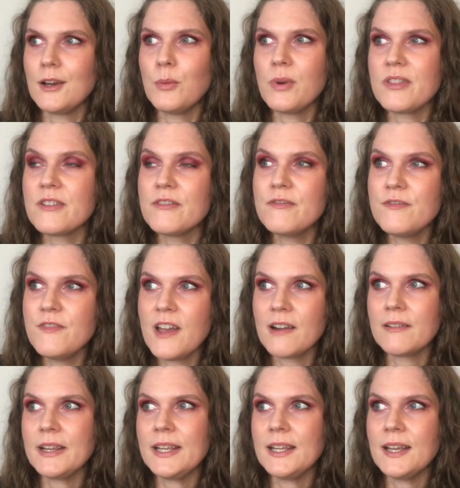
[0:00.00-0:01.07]
with a
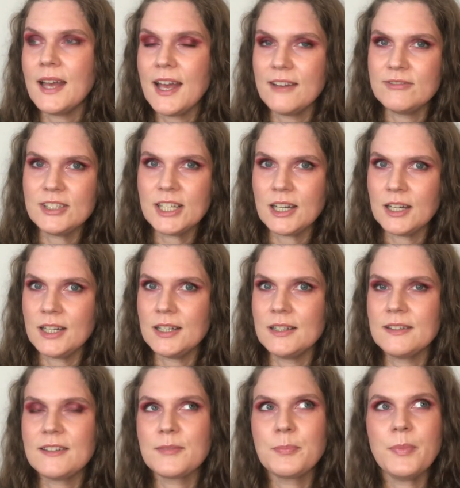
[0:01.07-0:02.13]
very heavy heart,